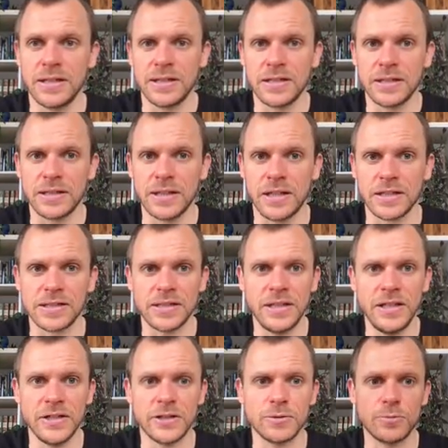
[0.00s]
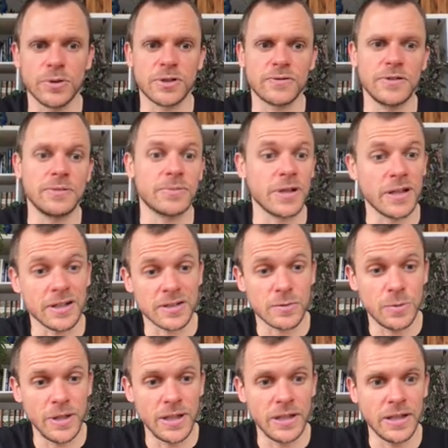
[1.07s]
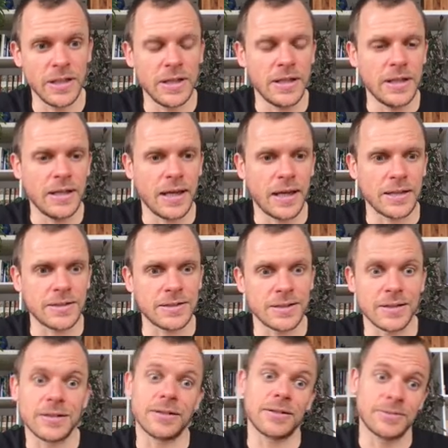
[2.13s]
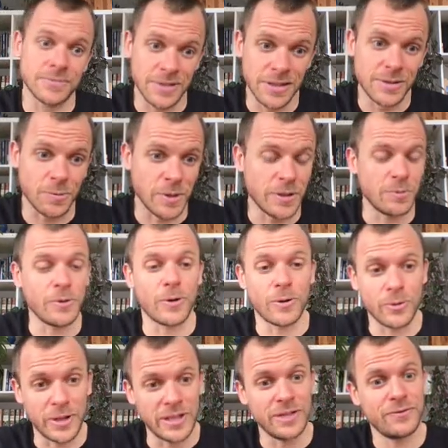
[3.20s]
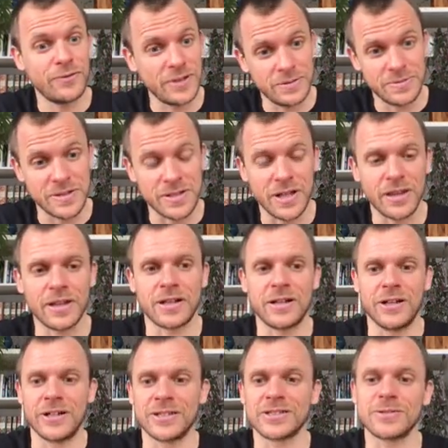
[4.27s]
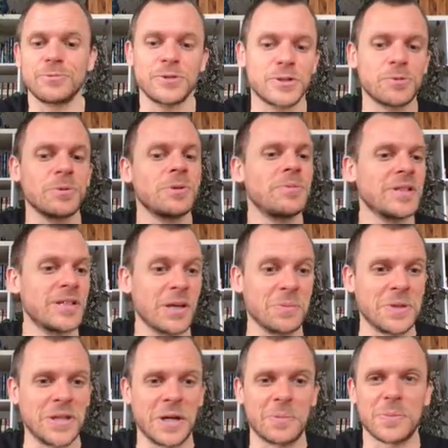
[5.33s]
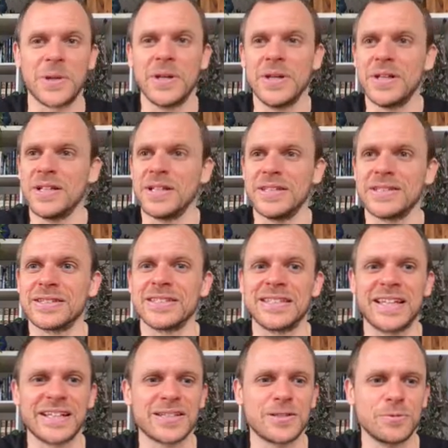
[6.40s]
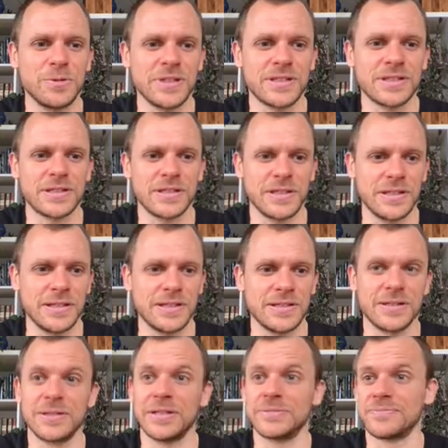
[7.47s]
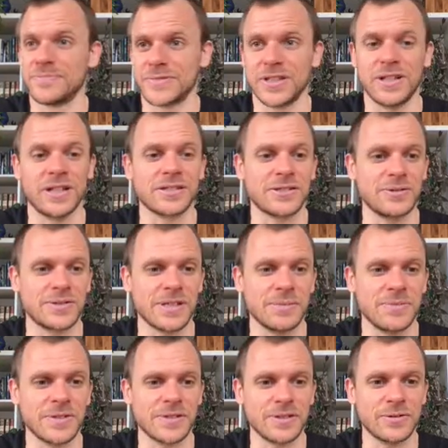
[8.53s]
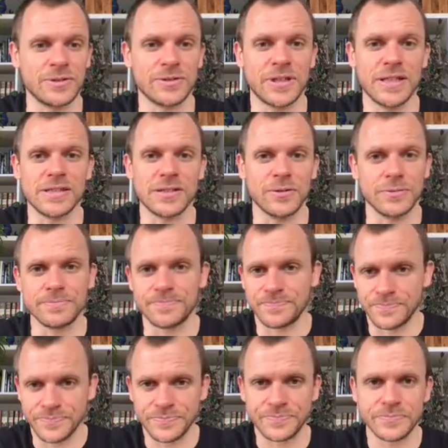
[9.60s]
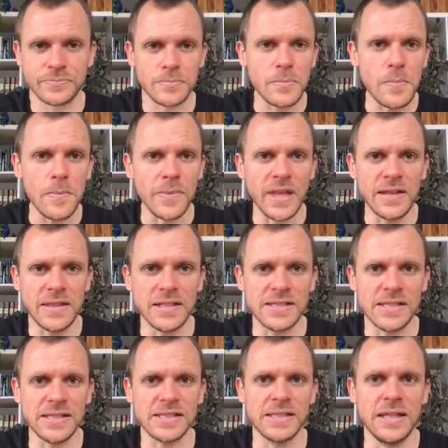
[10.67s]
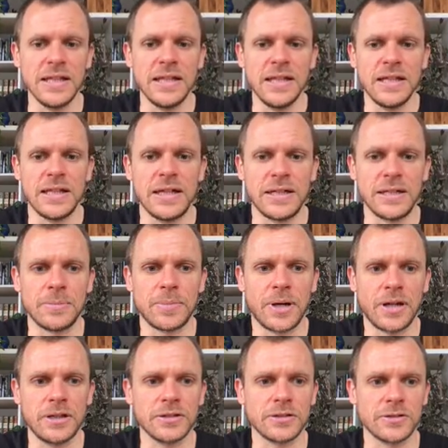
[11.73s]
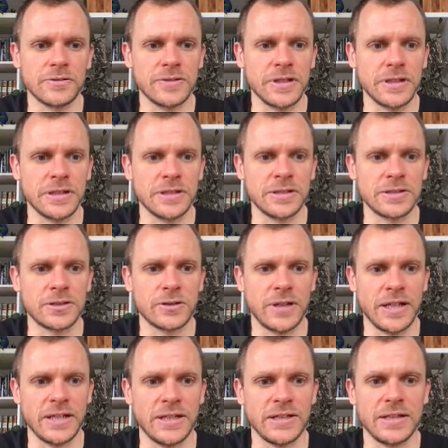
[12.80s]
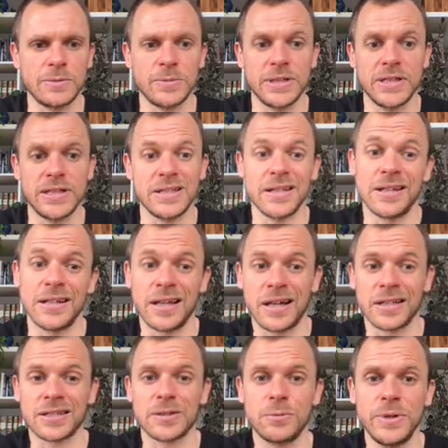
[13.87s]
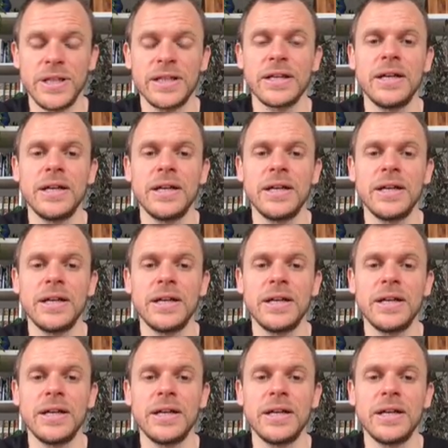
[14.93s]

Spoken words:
class here was filmed last week, and this week we already filmed another class which will be coming up in the next week's class notes episode. Okay, so this is part of the training that we did last week,